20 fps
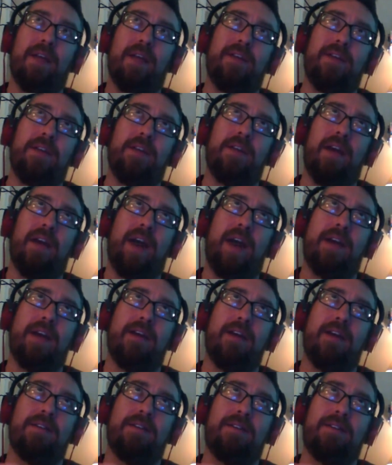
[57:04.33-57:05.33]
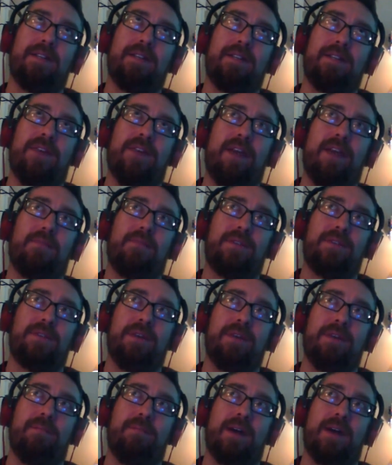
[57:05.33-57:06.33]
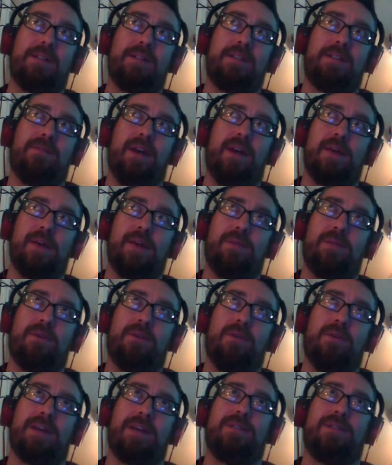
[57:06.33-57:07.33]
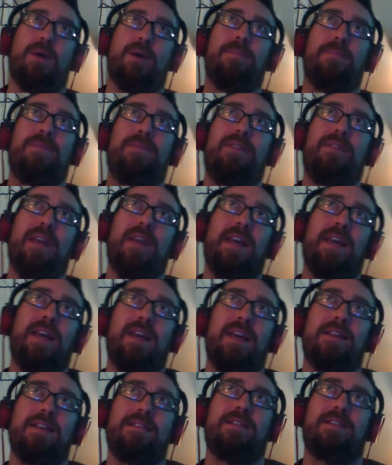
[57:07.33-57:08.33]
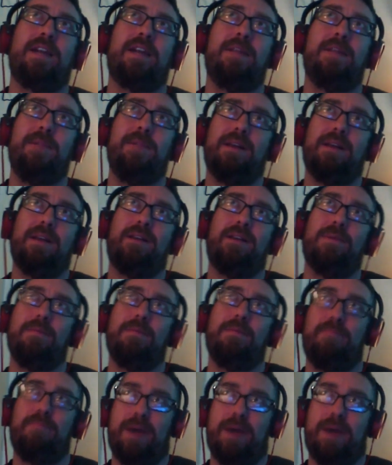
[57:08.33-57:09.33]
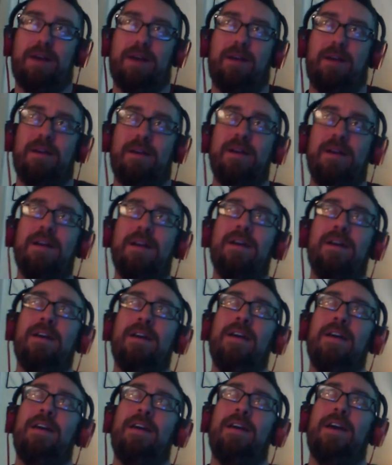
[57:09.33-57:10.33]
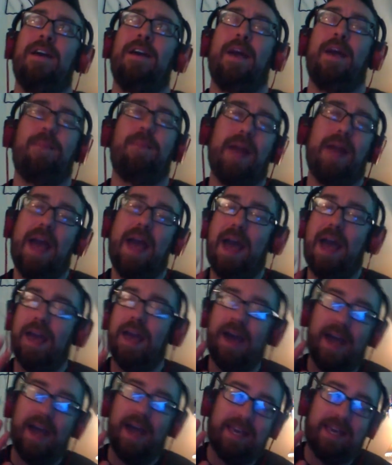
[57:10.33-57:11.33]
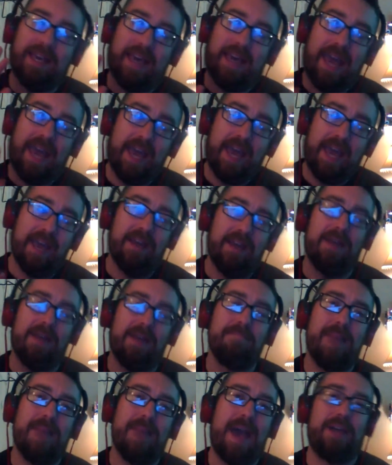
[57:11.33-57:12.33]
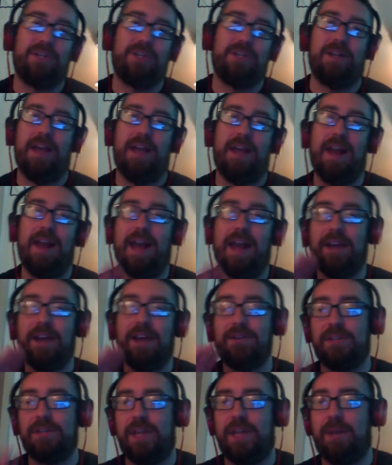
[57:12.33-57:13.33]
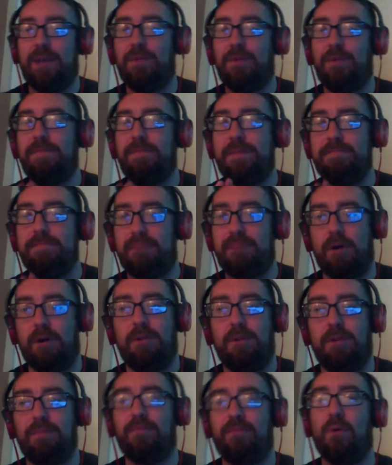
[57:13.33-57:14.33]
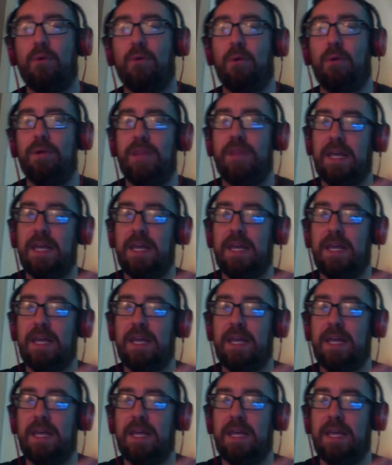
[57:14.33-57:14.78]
had a 65% positive rating with critics, so I'm thinking this is going to be a little bit better. But I can't imagine, and I understand we've been burned before. The